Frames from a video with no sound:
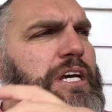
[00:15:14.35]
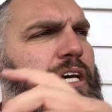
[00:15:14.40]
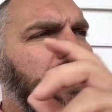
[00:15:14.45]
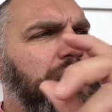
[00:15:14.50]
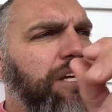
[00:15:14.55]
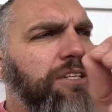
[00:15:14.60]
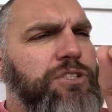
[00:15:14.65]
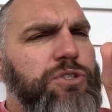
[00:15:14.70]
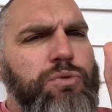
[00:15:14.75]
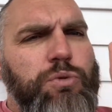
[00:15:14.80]

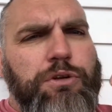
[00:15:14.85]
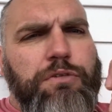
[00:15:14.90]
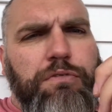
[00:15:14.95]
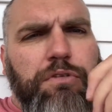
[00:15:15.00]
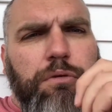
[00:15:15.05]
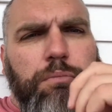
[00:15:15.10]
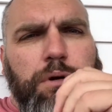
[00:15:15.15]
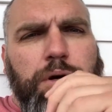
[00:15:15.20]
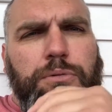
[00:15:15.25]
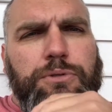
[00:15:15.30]
Again, just waiting
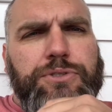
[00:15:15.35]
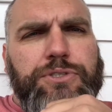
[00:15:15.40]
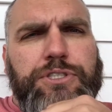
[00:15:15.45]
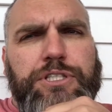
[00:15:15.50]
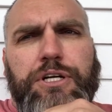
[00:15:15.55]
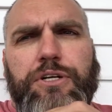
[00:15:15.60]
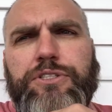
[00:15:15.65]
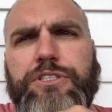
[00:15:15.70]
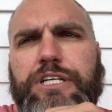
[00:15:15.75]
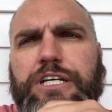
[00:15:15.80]
for the bubbles to
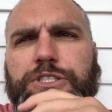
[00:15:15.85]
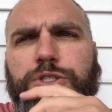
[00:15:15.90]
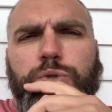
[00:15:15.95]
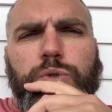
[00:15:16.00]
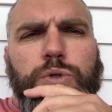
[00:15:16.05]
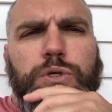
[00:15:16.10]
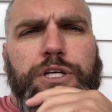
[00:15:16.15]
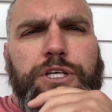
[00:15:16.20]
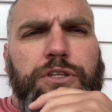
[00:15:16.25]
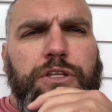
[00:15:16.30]
settle, so that's
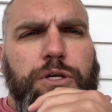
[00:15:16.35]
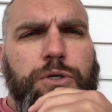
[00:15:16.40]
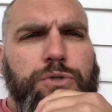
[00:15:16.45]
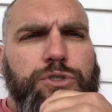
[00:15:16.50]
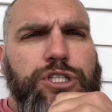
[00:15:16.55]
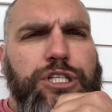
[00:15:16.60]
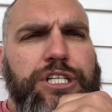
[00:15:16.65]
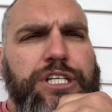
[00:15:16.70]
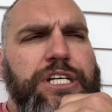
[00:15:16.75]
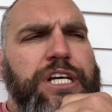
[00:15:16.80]
cool. Hit the
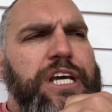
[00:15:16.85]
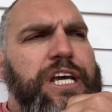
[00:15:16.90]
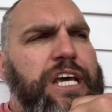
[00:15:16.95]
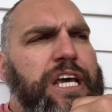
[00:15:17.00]
OG.